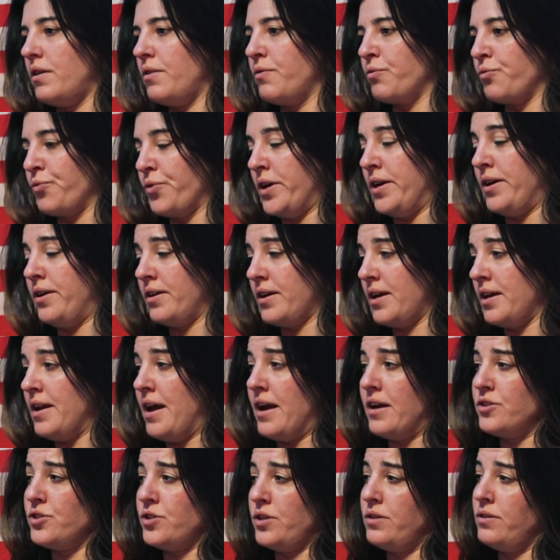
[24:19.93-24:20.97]
real
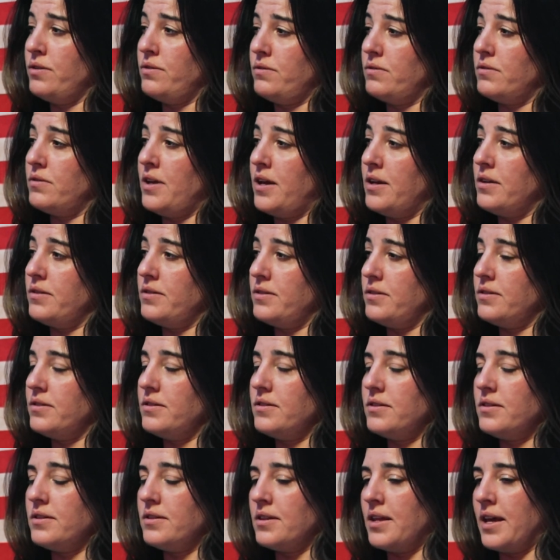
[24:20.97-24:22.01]
connection that
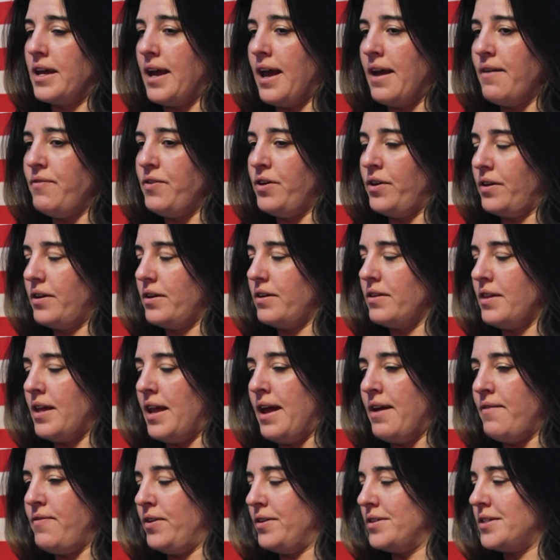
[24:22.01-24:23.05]
like I feel
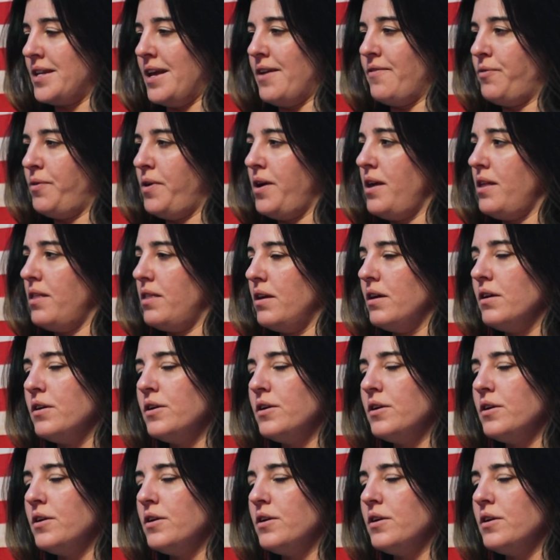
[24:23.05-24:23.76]
safe with.